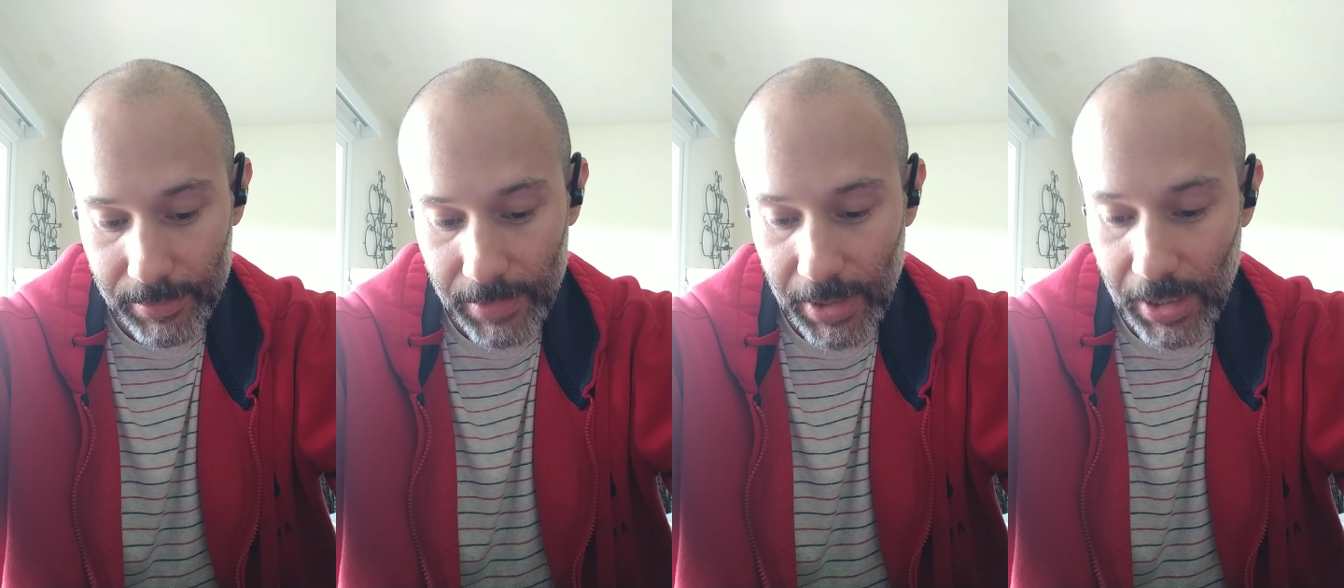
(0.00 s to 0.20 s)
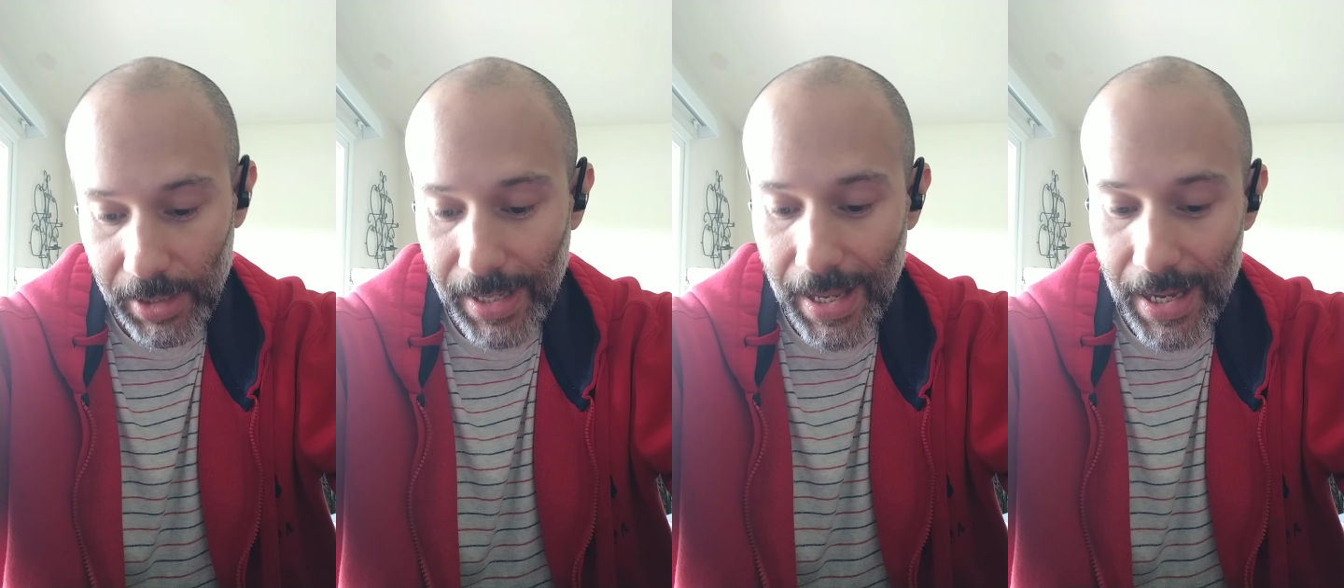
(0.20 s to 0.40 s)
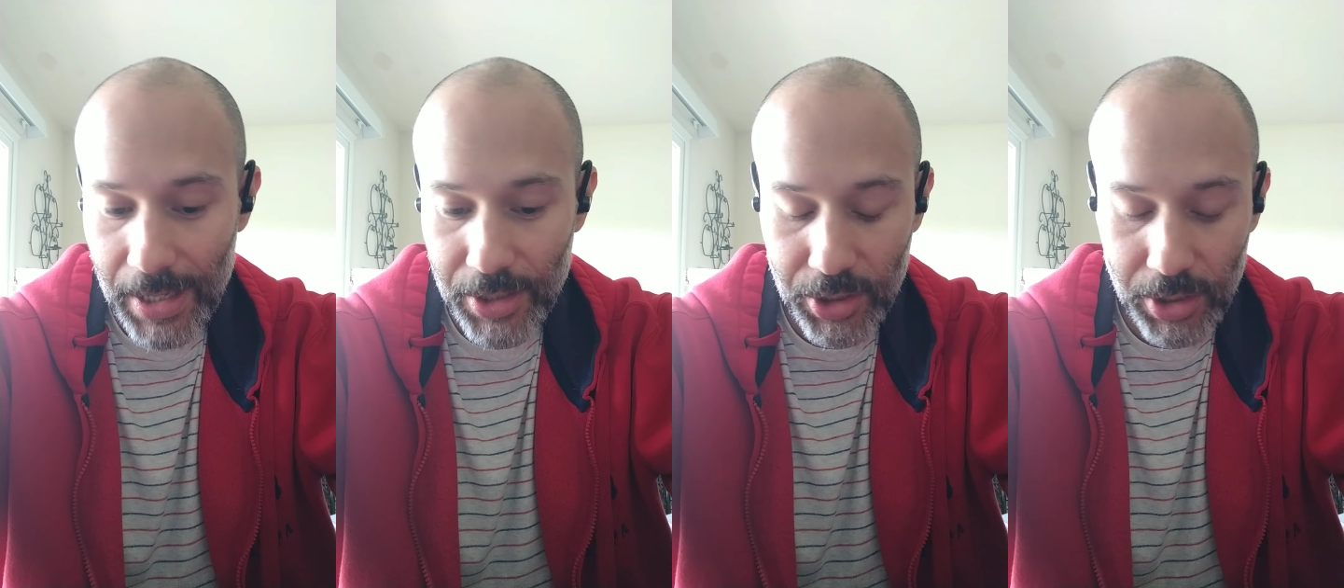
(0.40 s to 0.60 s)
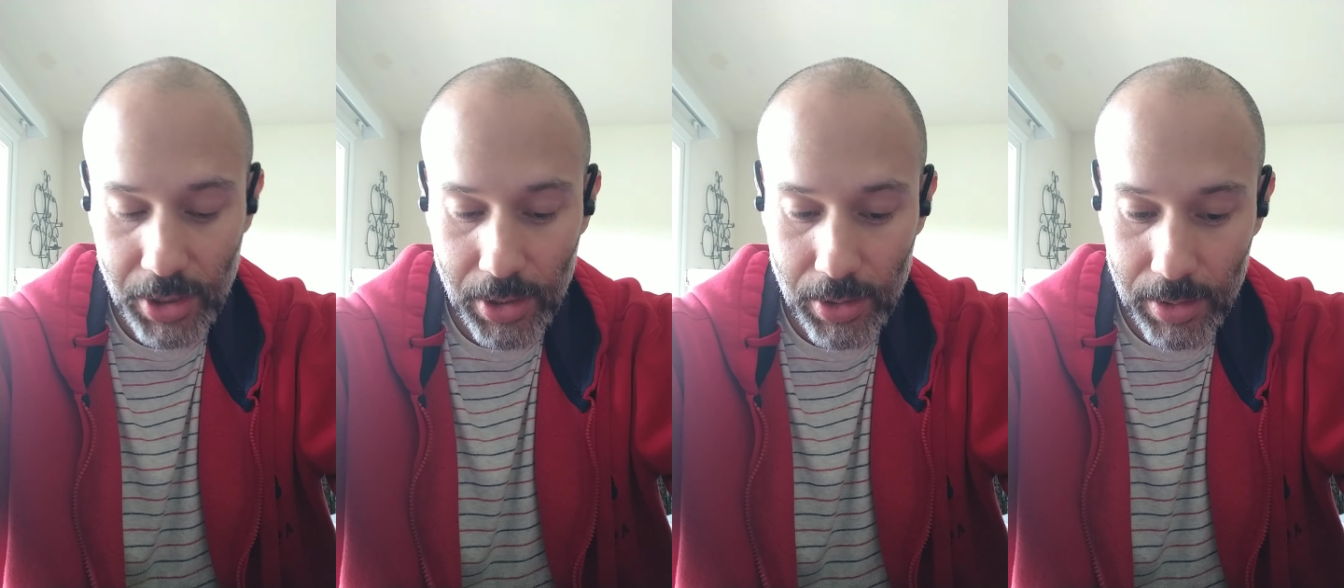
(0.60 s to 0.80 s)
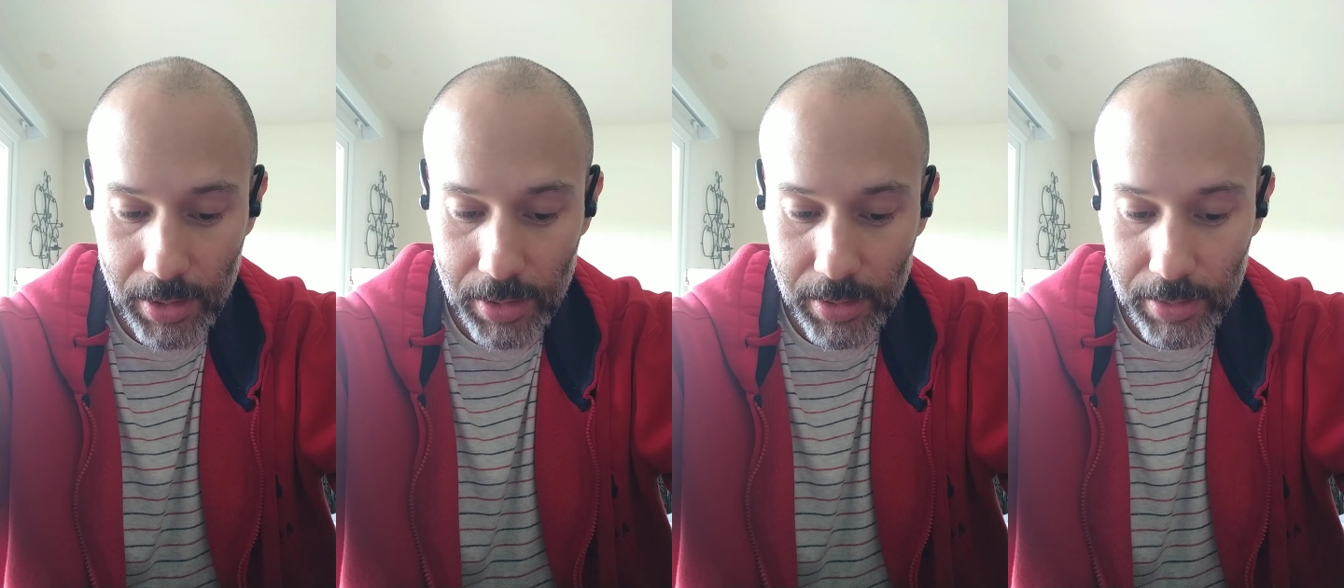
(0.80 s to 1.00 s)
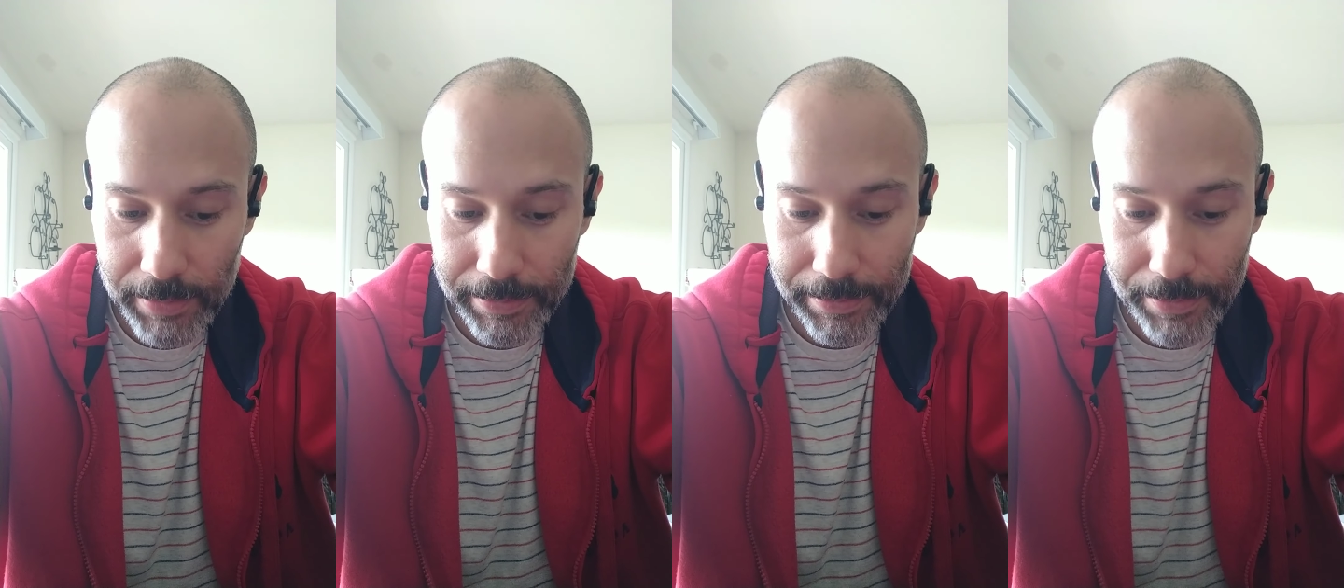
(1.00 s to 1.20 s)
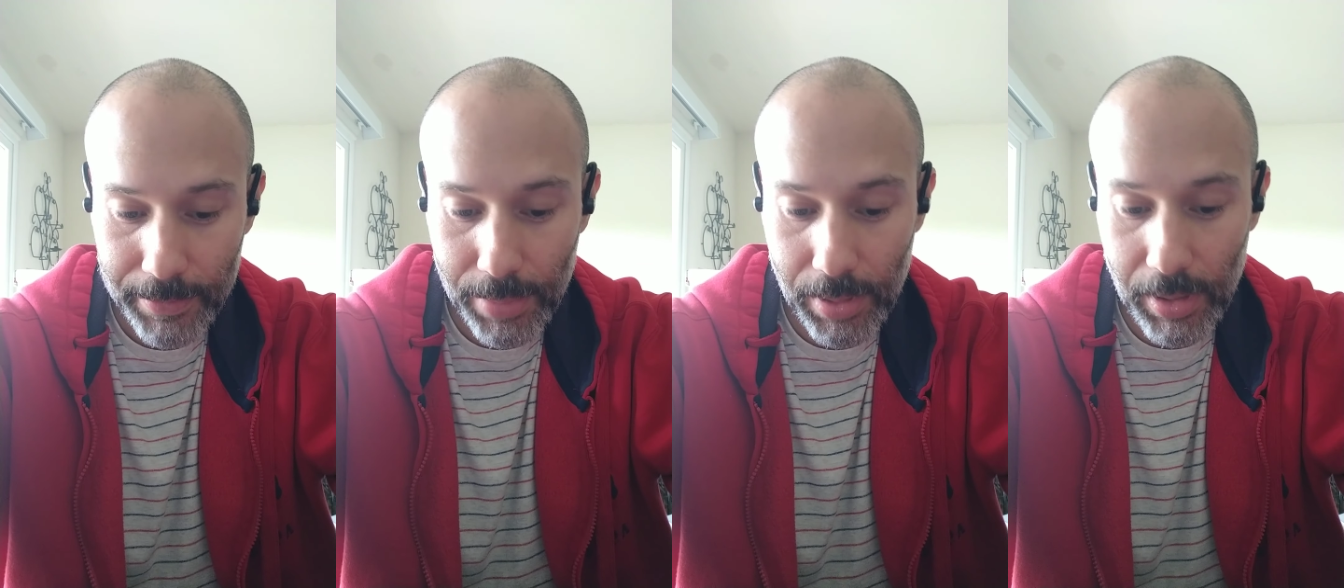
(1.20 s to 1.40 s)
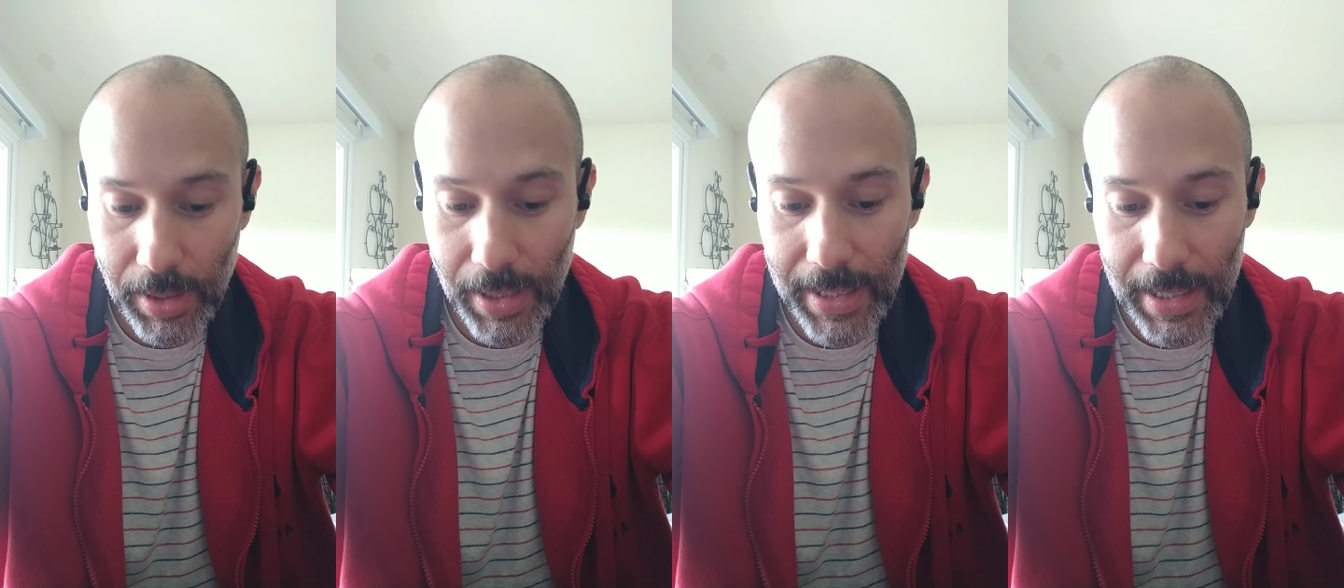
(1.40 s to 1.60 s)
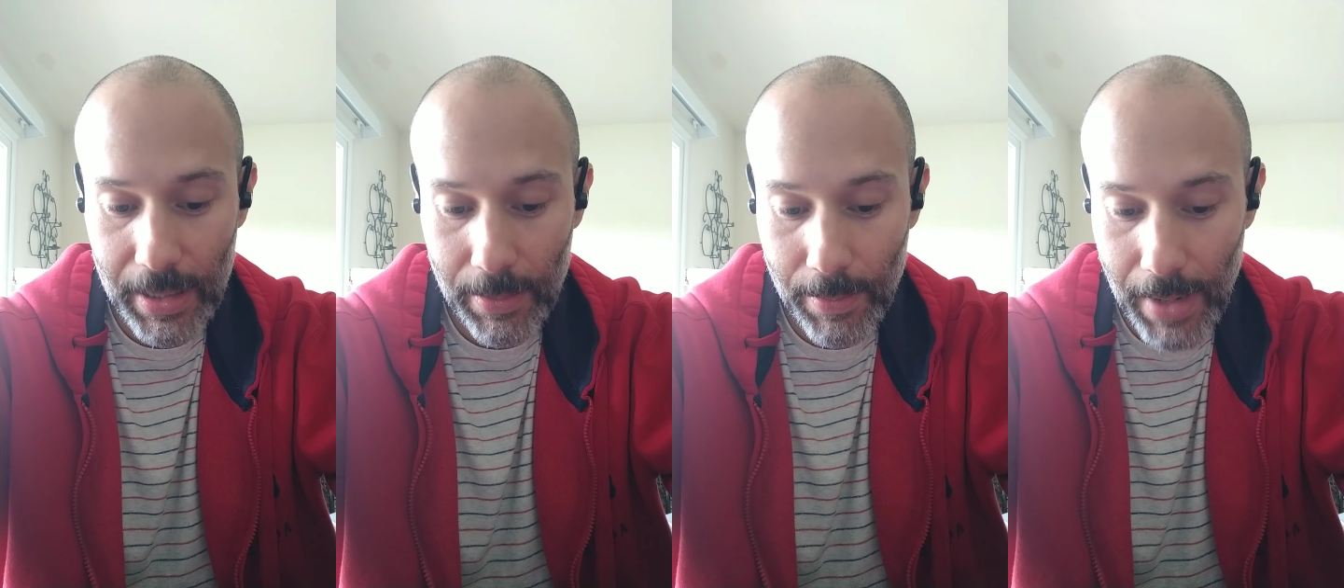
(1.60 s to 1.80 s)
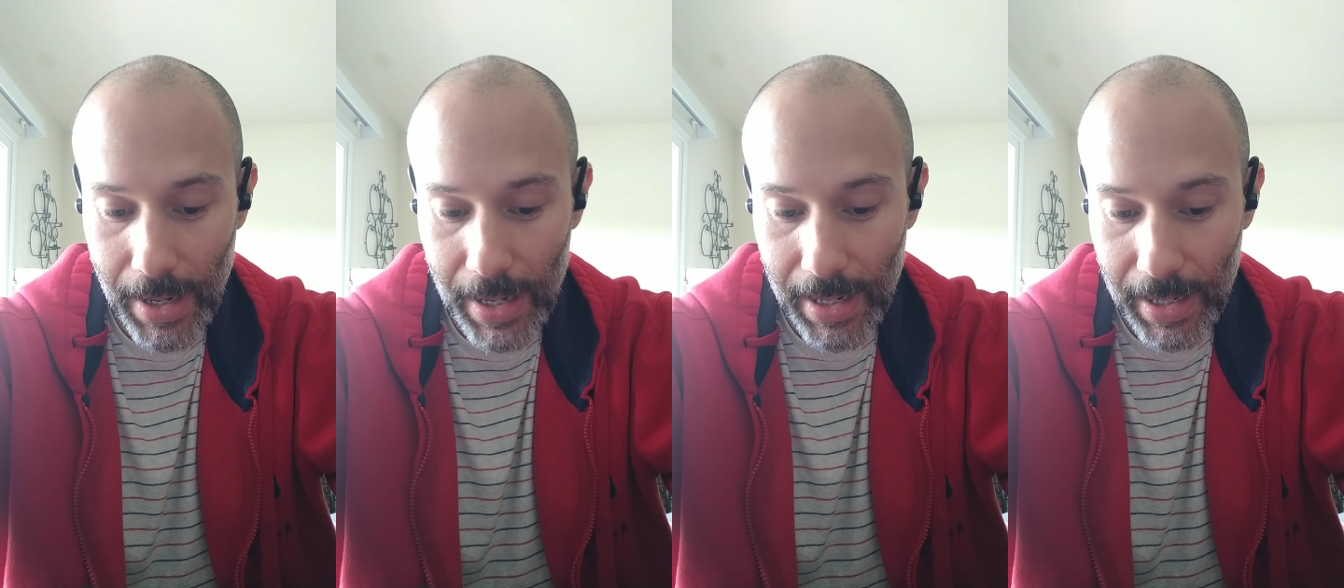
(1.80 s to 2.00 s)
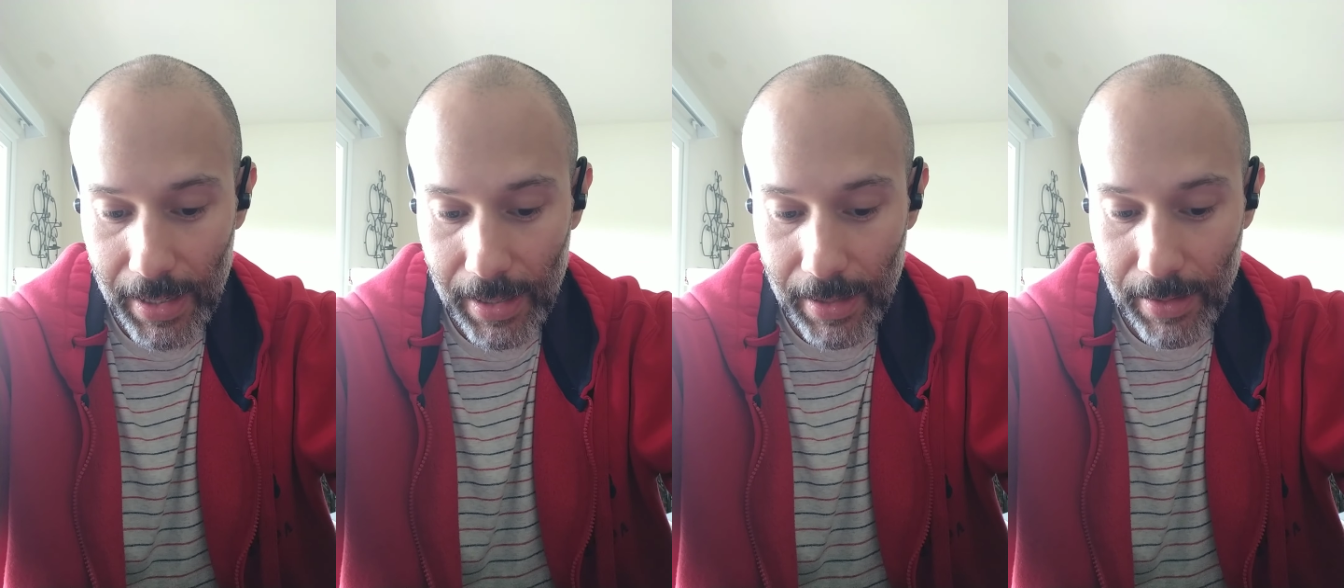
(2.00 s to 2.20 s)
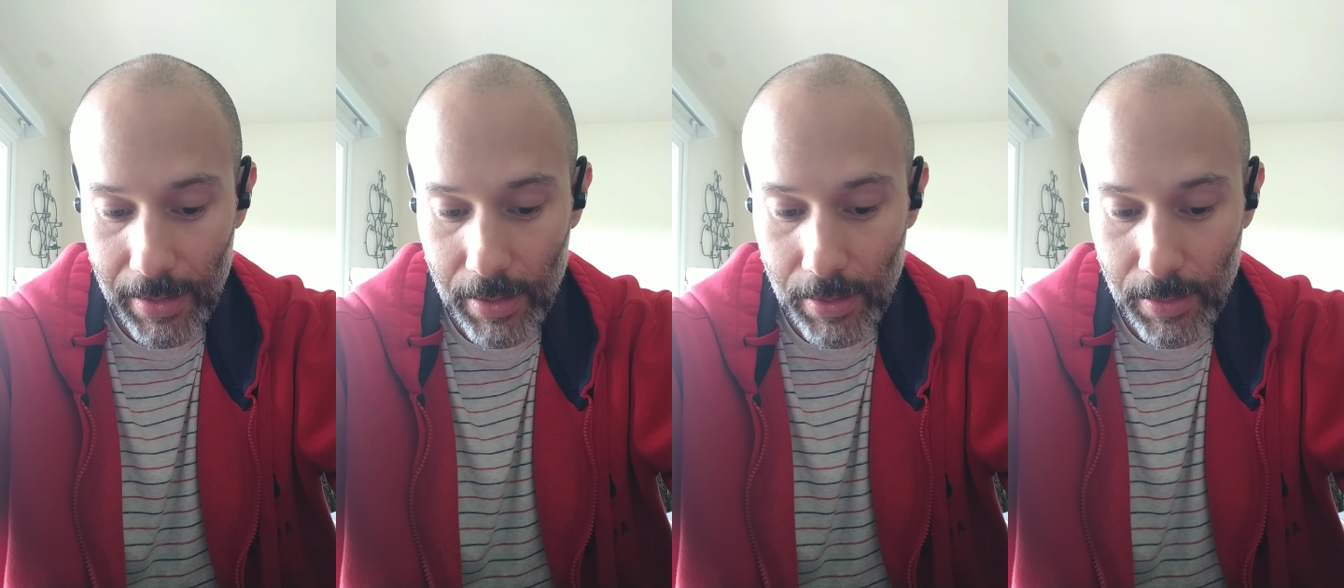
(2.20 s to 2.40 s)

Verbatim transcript: a logical play in my